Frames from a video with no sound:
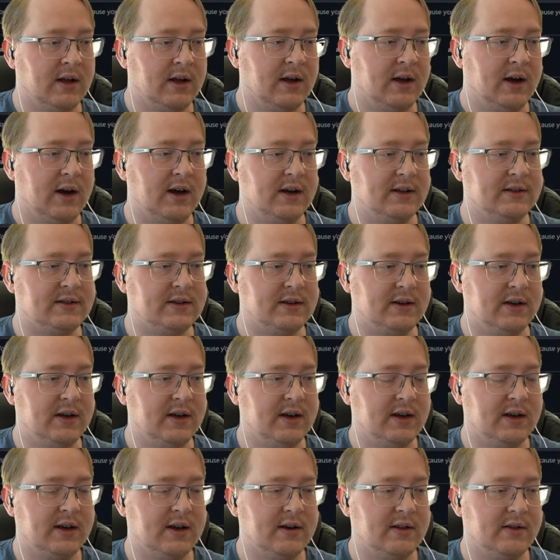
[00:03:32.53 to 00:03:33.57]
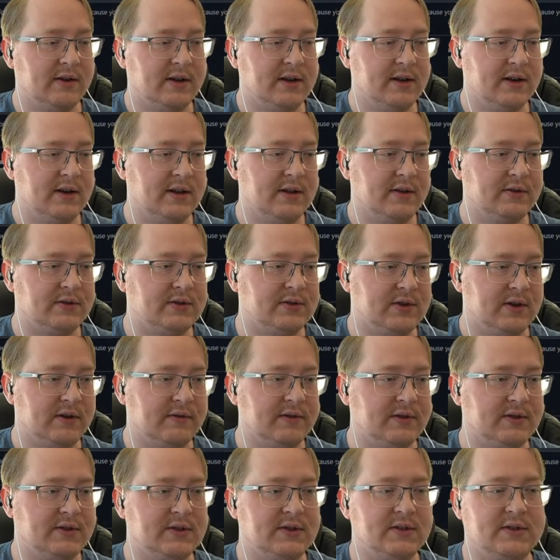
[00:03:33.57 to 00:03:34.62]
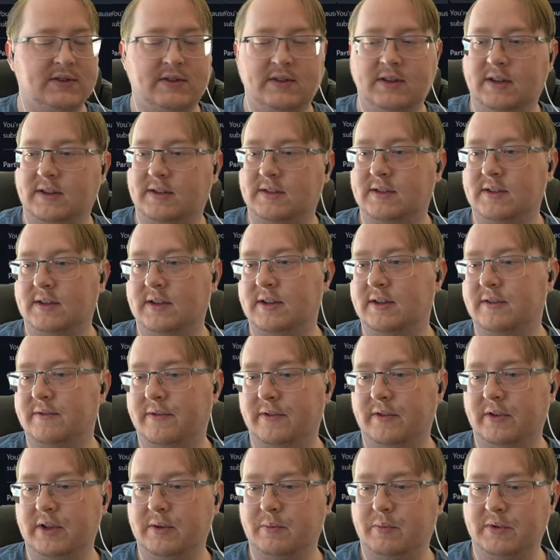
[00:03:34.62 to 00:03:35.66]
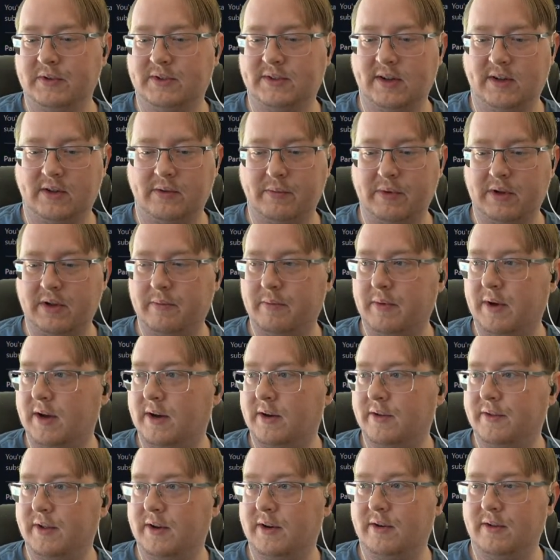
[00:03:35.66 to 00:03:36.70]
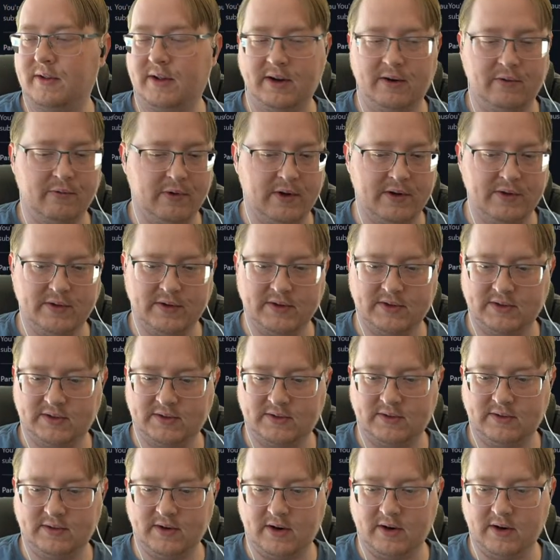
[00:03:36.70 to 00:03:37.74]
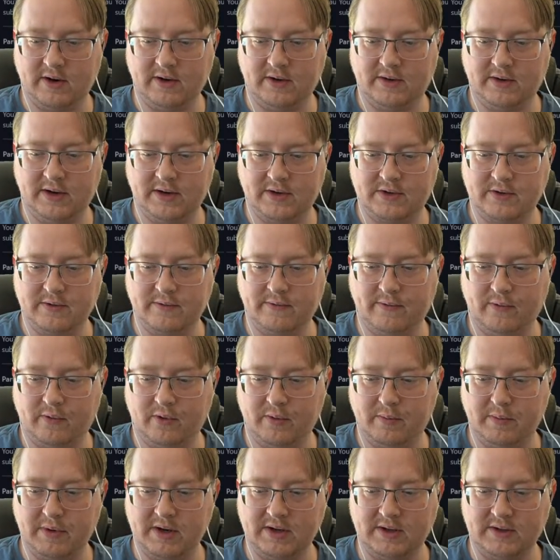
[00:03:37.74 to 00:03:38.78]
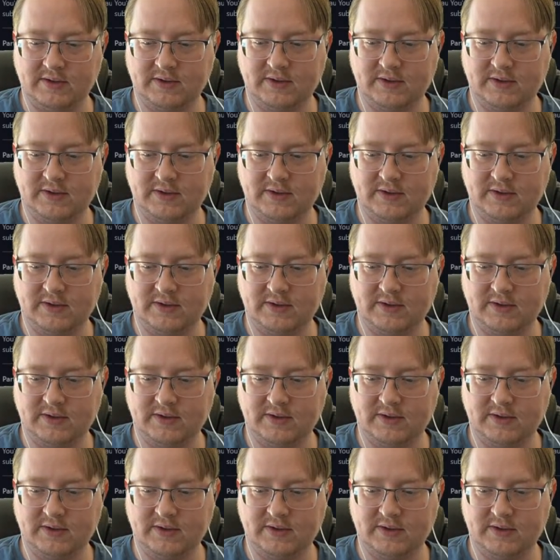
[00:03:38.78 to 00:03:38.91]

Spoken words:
I tell you, I got to look into those services that Philippe was telling me about that'll like run this architecture for me.